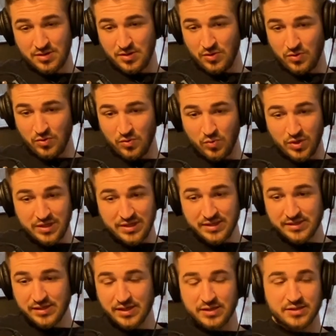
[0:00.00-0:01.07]
what needs
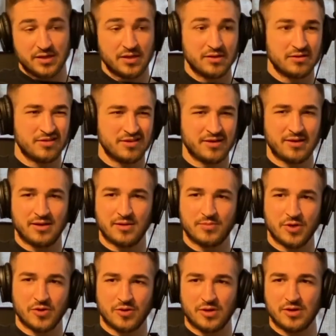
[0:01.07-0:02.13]
to get done, thinking
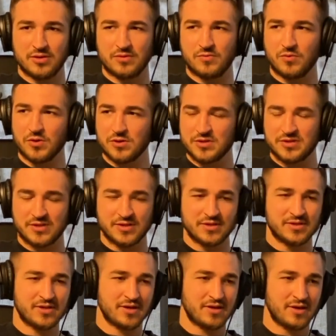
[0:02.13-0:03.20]
about all the worst things
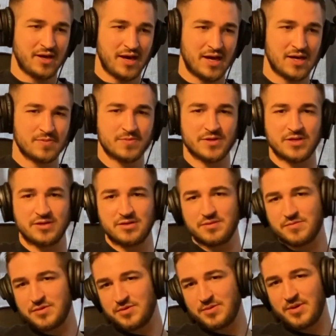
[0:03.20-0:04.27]
that could happen and
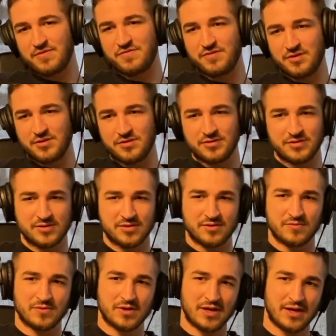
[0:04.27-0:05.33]
my fears and
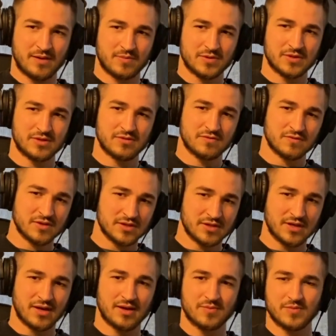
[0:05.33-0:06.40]
what happens if this
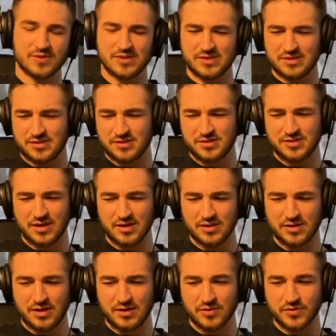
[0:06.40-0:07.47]
happens and just
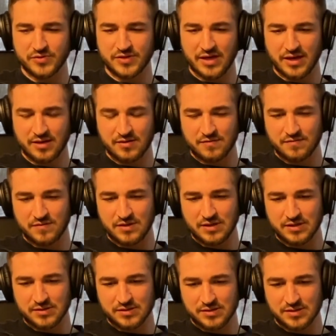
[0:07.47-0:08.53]
all those negative
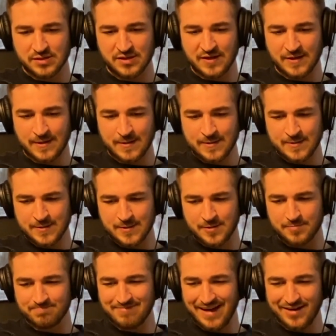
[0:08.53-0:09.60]
things. And
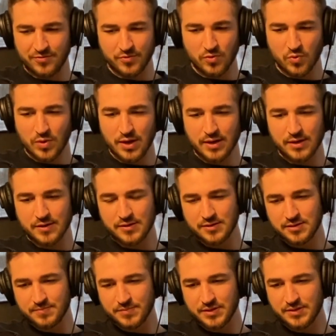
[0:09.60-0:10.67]
I don't know where I heard
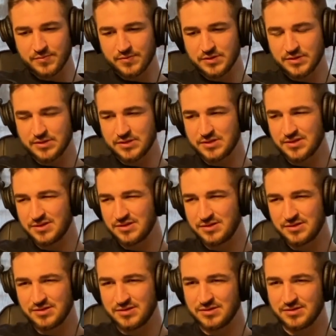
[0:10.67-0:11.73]
it, but it was
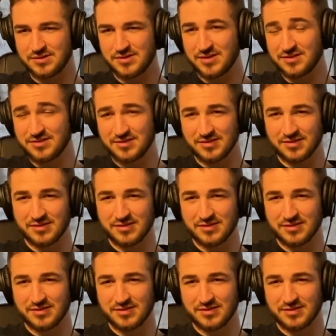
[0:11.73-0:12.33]
essentially